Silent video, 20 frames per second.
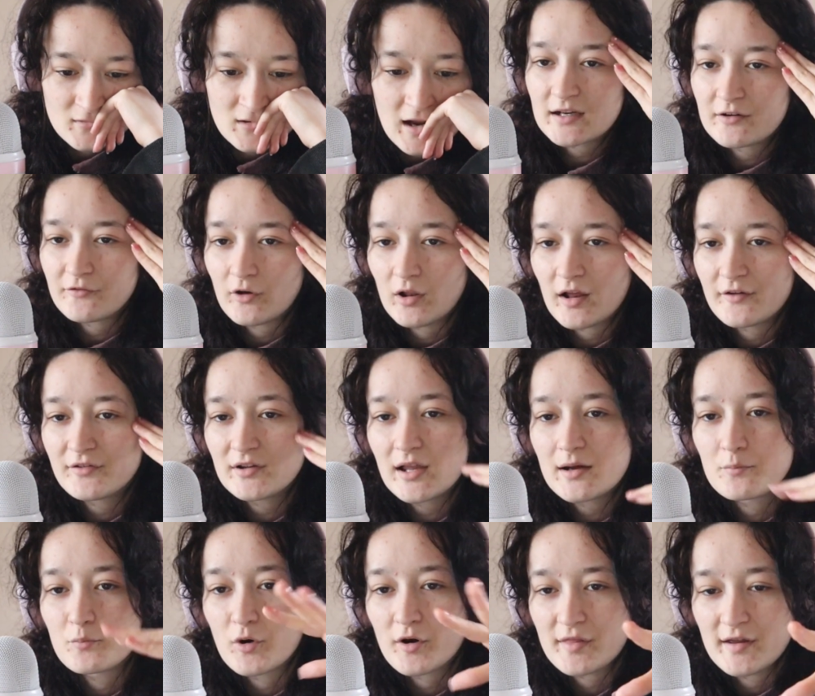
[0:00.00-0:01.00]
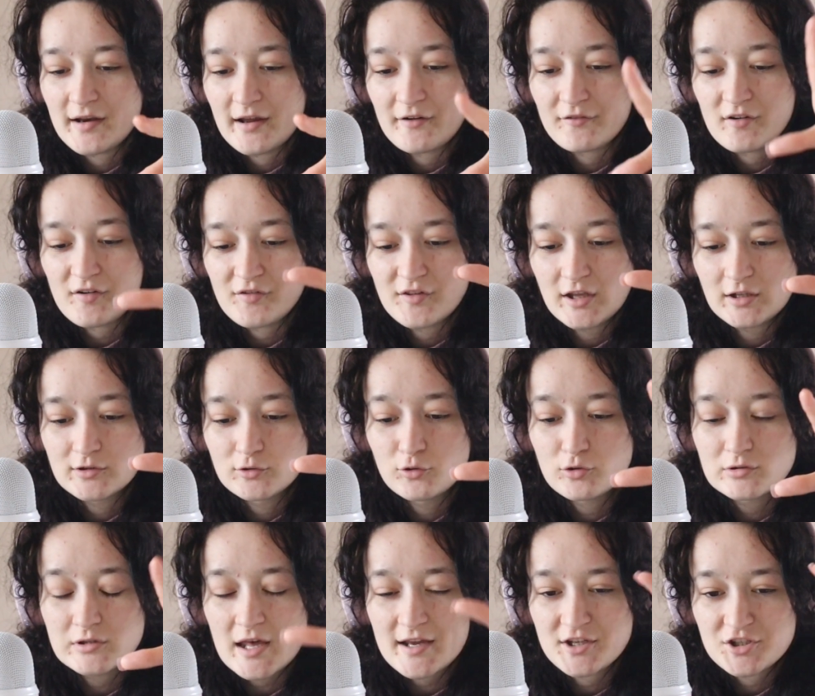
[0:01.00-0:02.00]
Second of all, I feel like more than ever, they
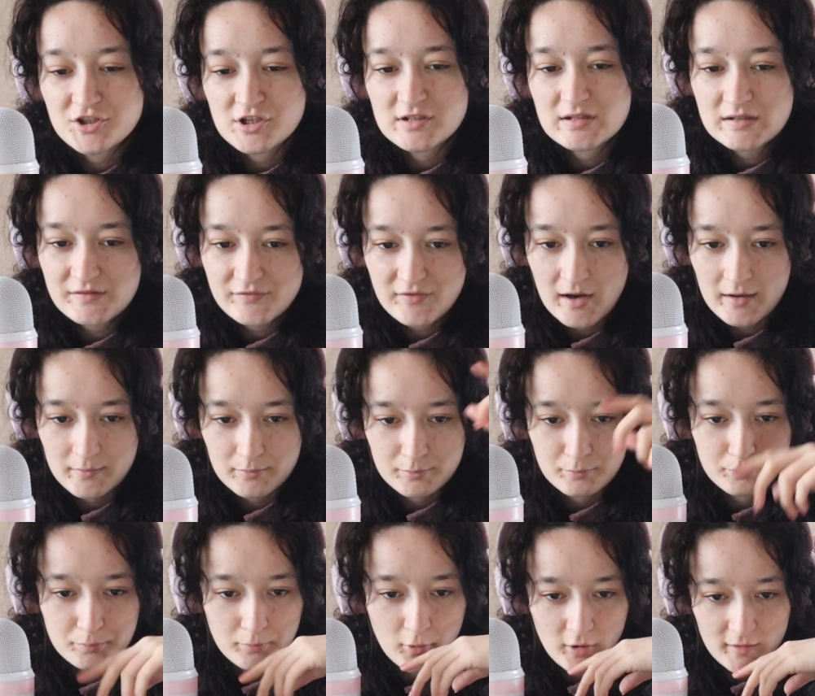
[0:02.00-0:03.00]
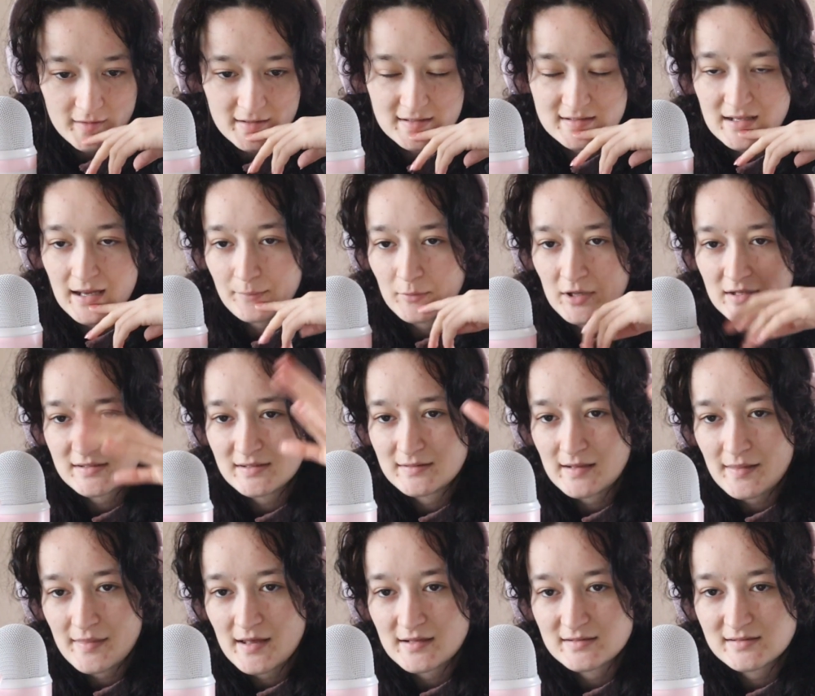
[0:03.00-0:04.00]
look like just five boys. I'm guessing
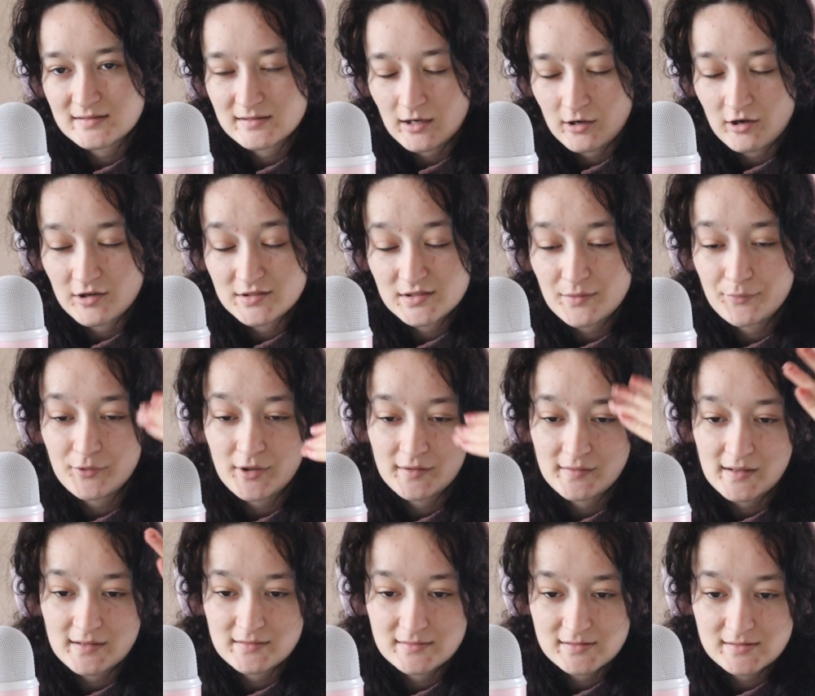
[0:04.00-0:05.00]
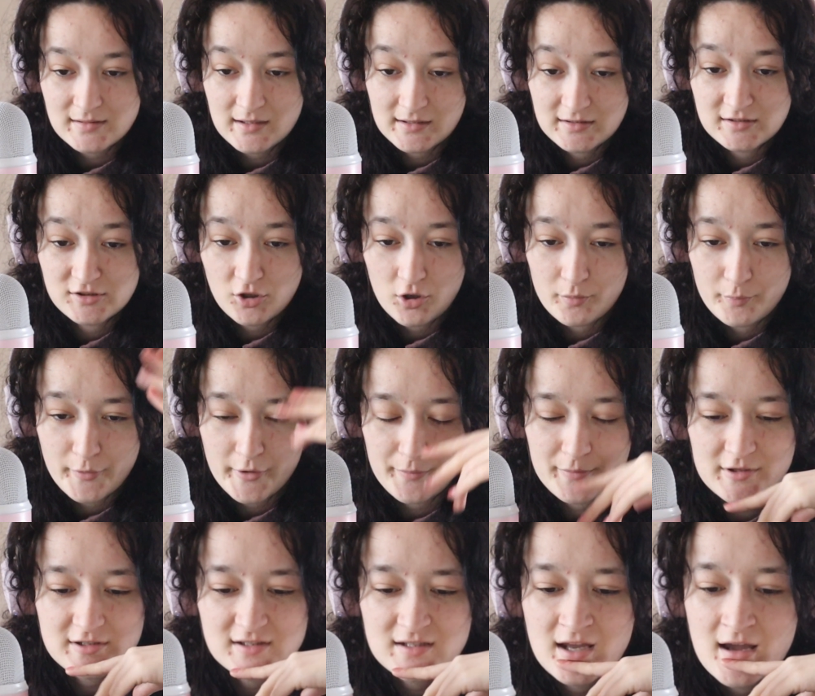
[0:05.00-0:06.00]
that that's the concept and that's its own
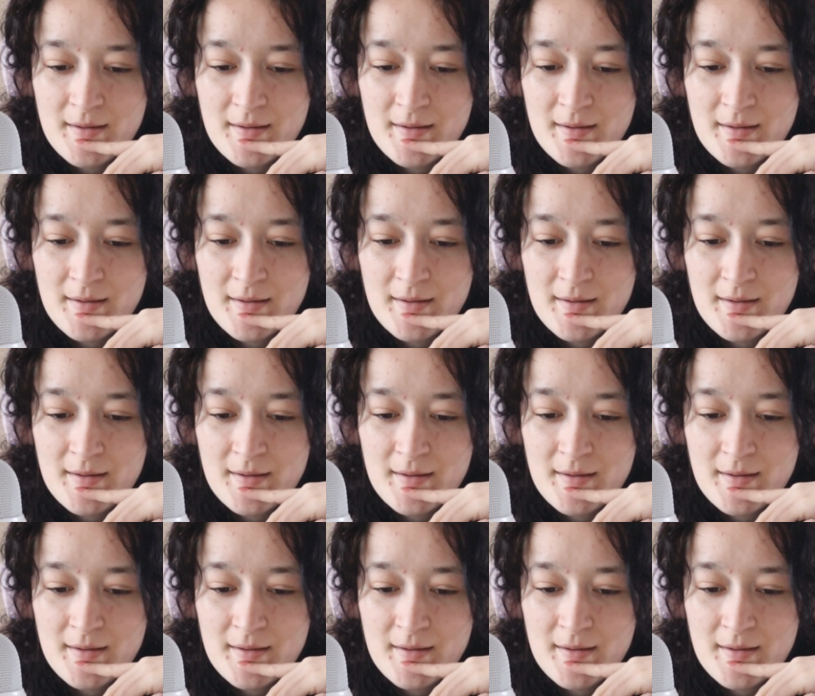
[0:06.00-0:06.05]
purpose.